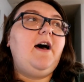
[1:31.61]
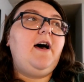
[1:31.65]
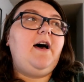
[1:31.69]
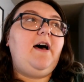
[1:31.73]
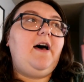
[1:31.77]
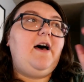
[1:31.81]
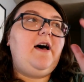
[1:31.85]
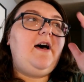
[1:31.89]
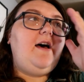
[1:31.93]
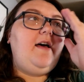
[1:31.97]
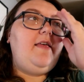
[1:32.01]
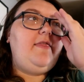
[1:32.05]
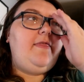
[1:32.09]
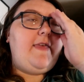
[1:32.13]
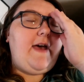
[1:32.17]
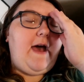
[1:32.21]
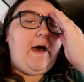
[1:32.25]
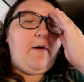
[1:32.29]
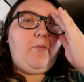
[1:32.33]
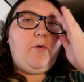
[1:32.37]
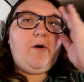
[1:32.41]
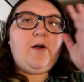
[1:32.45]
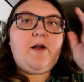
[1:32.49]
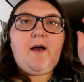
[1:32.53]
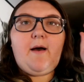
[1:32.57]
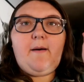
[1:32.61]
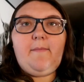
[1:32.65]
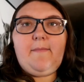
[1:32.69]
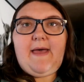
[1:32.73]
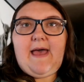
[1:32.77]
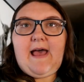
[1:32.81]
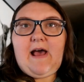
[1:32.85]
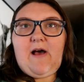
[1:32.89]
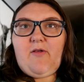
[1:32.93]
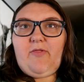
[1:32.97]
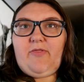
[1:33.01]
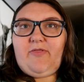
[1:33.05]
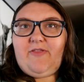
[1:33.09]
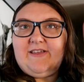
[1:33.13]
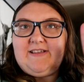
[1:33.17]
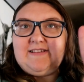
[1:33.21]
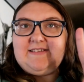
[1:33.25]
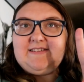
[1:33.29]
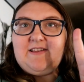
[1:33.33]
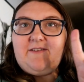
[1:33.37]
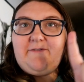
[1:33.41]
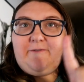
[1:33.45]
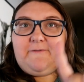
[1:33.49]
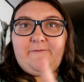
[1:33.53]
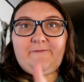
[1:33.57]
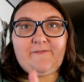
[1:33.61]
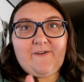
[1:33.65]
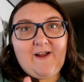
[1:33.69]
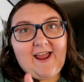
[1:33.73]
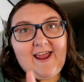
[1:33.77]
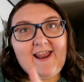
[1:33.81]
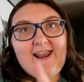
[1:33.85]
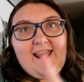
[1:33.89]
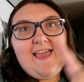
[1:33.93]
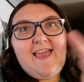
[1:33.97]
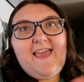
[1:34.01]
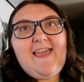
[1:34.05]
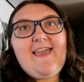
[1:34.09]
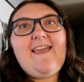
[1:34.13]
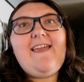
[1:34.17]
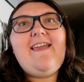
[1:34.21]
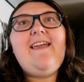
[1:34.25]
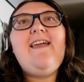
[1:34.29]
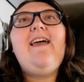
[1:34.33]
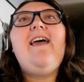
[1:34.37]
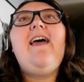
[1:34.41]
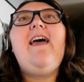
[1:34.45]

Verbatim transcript: Uh, that will come out this Friday